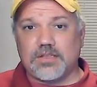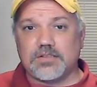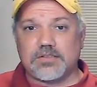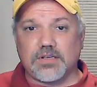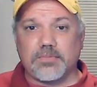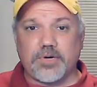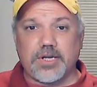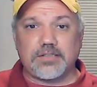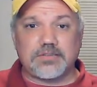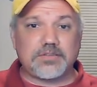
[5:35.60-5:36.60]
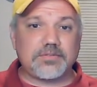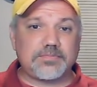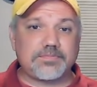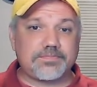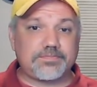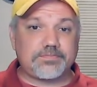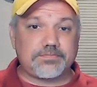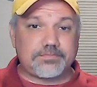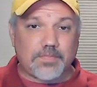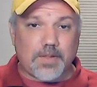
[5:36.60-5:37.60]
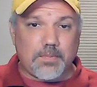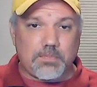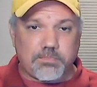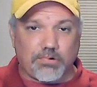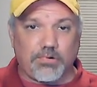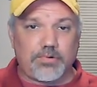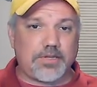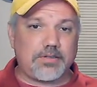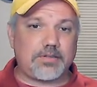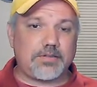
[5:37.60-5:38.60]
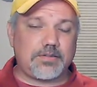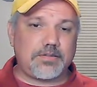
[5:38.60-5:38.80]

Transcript: in some ways, broken.